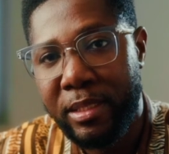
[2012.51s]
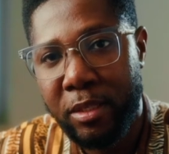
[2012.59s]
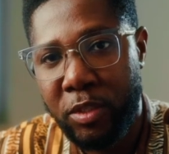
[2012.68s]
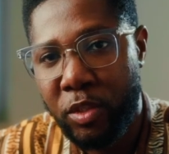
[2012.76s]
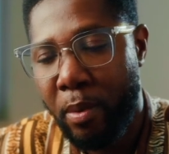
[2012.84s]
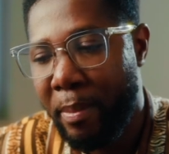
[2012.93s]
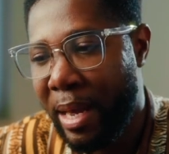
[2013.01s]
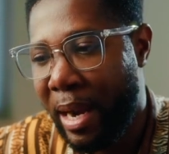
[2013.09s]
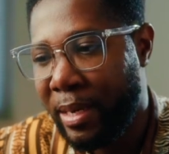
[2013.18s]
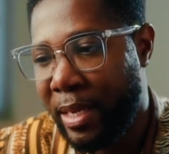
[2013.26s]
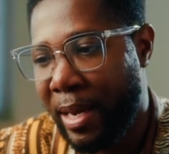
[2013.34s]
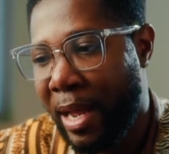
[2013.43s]
This is your
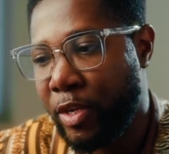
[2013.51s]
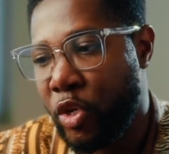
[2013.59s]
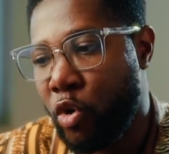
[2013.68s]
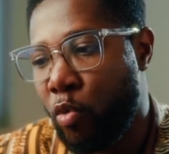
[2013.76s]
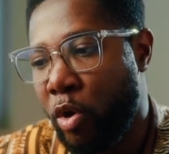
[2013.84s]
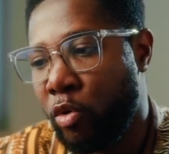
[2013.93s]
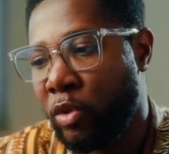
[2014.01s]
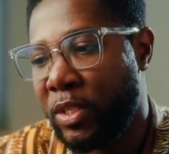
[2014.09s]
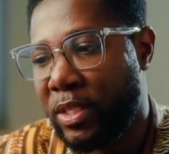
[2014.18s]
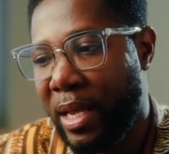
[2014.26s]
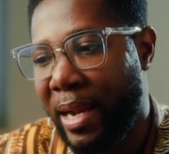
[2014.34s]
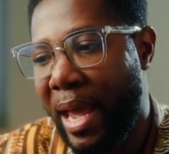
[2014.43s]
metadata. Do you want to
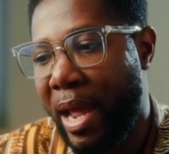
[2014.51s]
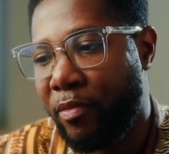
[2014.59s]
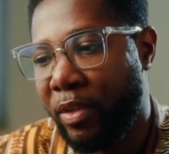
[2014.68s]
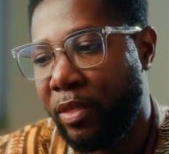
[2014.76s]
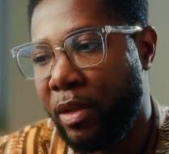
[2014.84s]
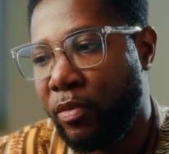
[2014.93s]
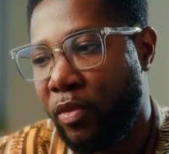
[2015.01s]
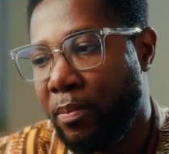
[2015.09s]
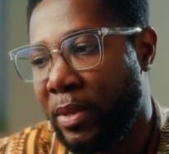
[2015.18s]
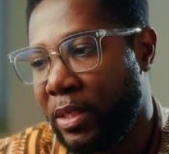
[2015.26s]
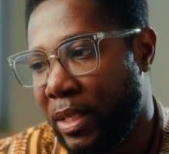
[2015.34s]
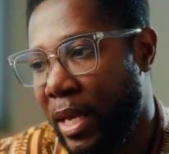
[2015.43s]
send everything
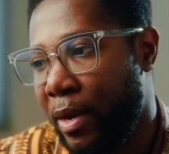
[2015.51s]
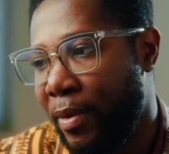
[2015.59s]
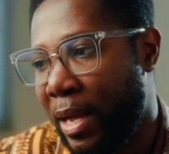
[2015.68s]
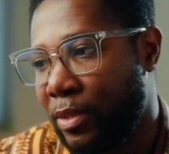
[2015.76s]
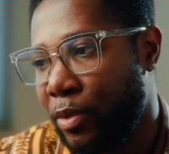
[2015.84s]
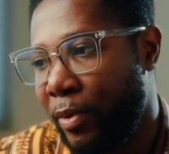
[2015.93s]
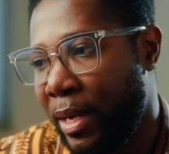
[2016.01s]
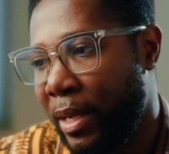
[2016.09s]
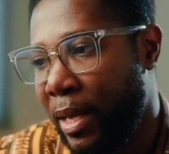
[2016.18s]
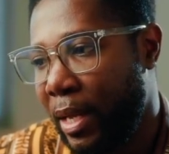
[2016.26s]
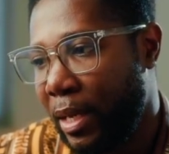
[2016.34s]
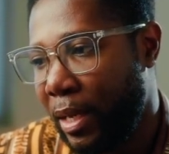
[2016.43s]
from this area to
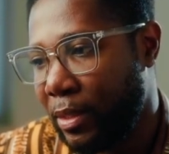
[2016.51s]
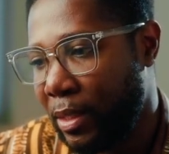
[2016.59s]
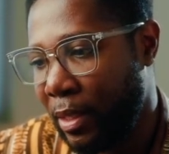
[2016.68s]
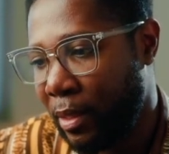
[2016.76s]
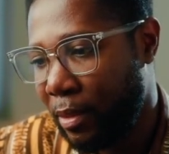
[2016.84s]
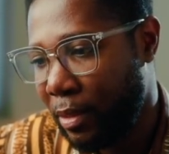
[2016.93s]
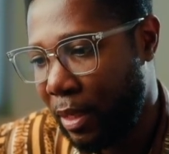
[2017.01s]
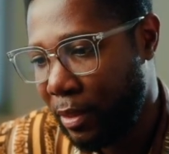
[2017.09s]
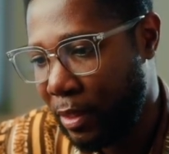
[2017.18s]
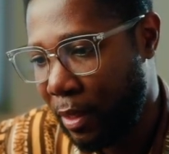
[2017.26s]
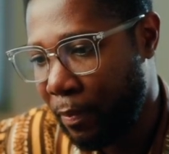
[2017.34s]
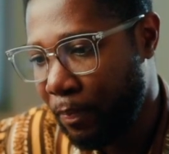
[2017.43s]
it? Let's
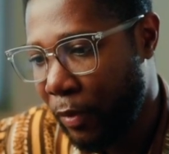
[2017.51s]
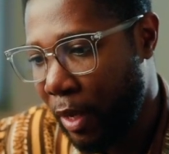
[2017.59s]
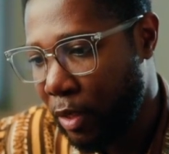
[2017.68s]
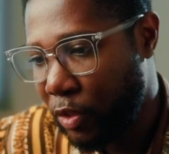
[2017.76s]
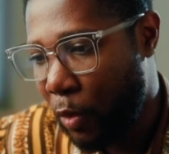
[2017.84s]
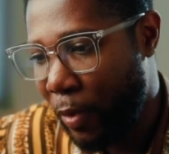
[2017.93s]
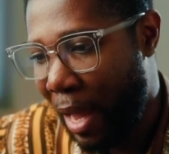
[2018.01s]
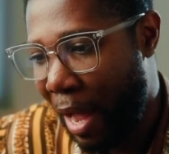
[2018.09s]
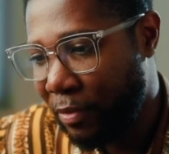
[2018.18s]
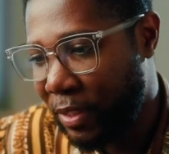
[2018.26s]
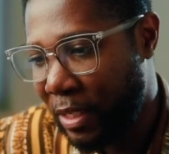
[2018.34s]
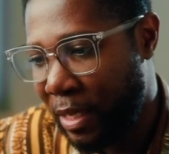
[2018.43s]
see. So we
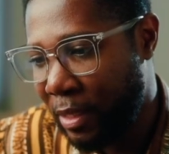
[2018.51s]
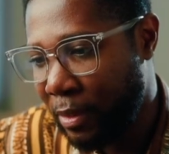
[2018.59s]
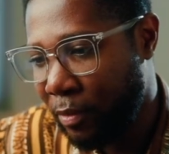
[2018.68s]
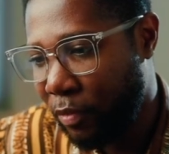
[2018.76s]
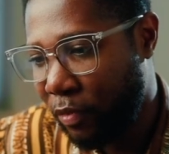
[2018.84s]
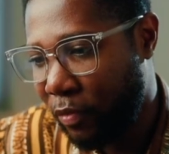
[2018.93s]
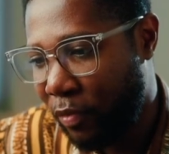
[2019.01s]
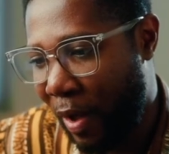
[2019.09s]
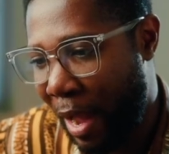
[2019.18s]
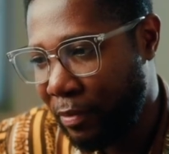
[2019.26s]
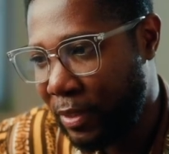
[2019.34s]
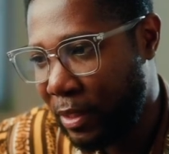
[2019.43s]
have scene
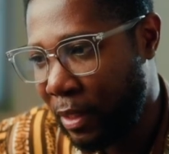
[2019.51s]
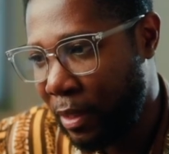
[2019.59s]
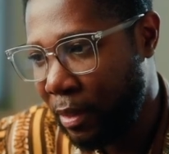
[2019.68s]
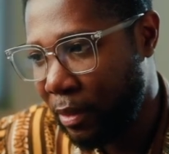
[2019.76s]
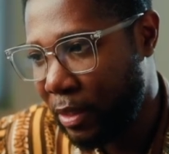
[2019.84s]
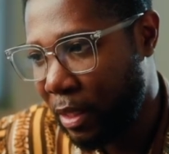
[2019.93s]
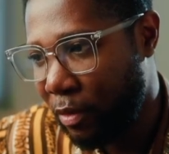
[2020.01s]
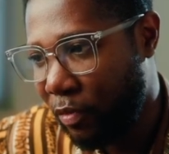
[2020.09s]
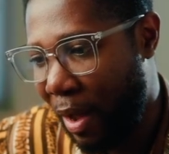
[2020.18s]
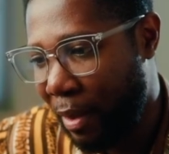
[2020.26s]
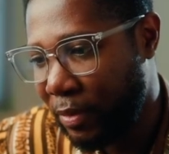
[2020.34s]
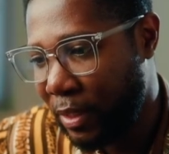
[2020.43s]

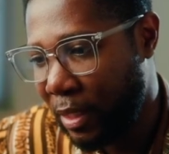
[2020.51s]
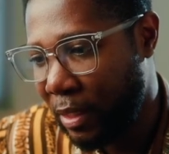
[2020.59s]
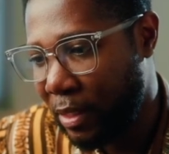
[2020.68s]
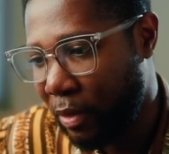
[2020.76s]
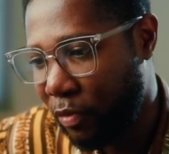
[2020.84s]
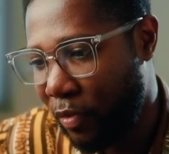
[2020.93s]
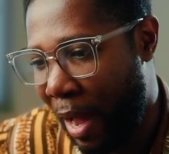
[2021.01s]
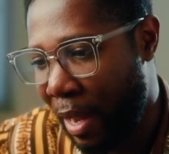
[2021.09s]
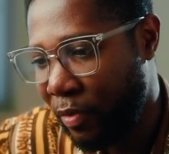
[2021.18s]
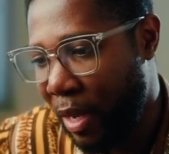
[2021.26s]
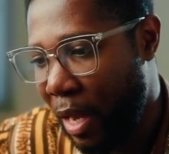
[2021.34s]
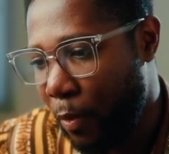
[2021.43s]
5C, take
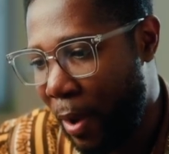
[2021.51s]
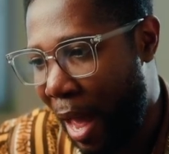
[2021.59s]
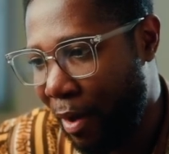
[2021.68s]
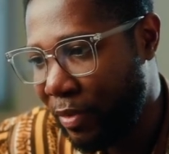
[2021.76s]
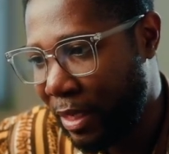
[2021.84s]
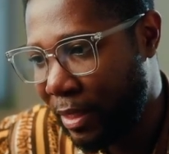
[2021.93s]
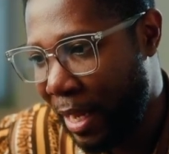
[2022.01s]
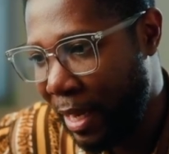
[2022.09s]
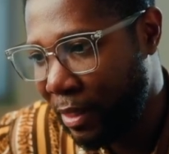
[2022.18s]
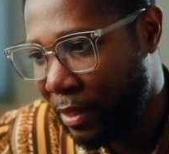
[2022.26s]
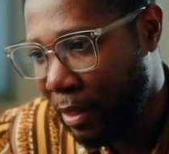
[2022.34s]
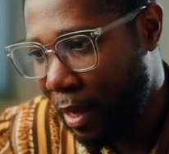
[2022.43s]
5. We have the
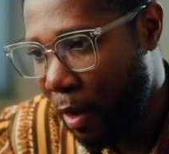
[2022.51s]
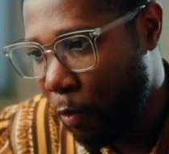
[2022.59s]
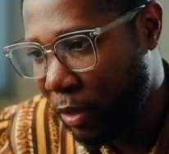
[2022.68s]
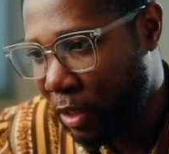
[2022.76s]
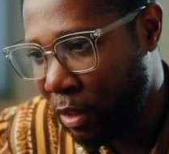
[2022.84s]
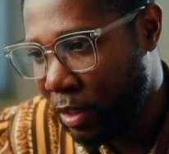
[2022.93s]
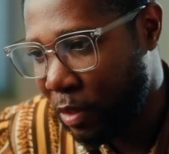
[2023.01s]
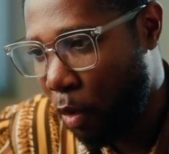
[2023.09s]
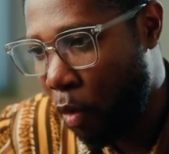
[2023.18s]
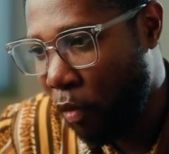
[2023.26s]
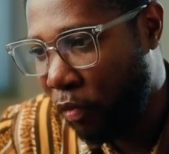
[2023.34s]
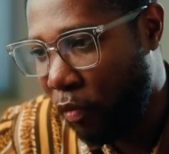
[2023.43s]
date, which is
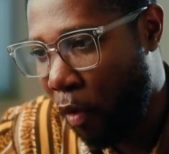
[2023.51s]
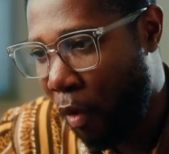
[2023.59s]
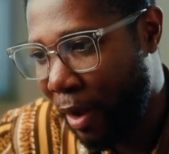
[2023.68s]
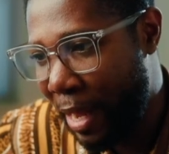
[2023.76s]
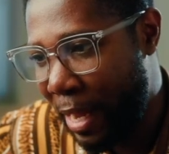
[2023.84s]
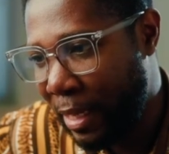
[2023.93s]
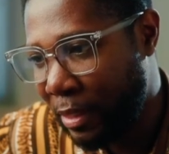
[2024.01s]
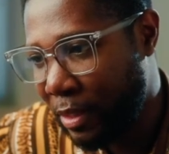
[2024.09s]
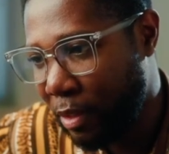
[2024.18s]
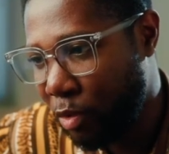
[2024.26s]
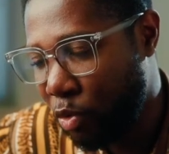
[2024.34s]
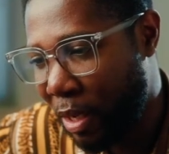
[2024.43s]

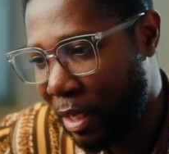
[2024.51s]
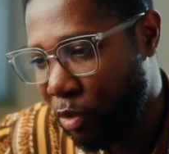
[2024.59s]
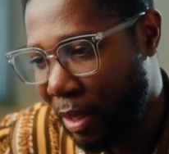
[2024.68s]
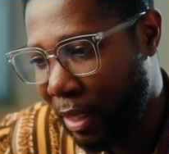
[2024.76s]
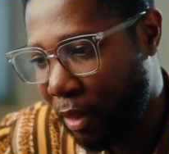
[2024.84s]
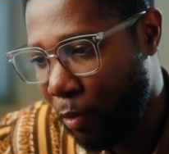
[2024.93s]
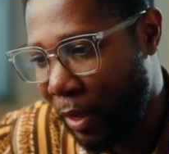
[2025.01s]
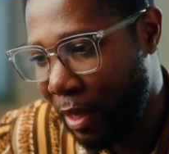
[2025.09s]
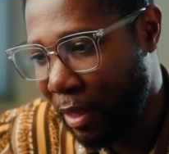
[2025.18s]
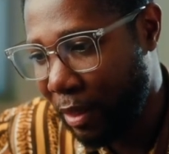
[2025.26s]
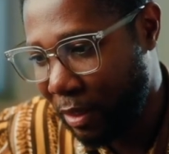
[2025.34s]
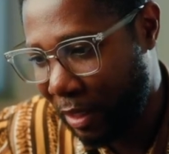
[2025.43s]

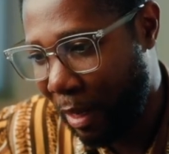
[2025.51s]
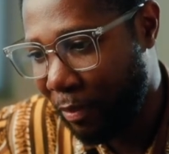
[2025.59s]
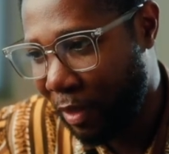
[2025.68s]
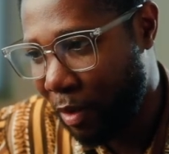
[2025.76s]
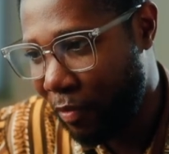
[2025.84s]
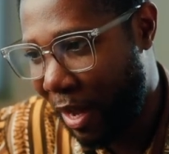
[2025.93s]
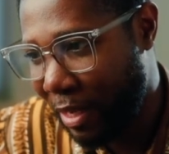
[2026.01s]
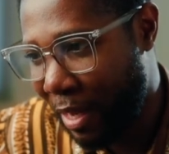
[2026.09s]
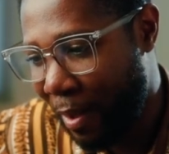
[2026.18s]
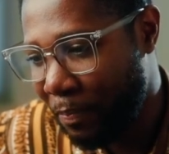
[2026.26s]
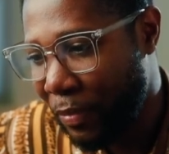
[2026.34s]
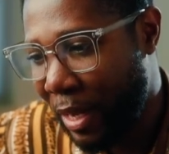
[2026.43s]
048-2023. Same thing over
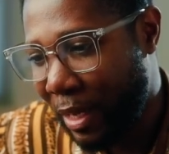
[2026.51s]
here.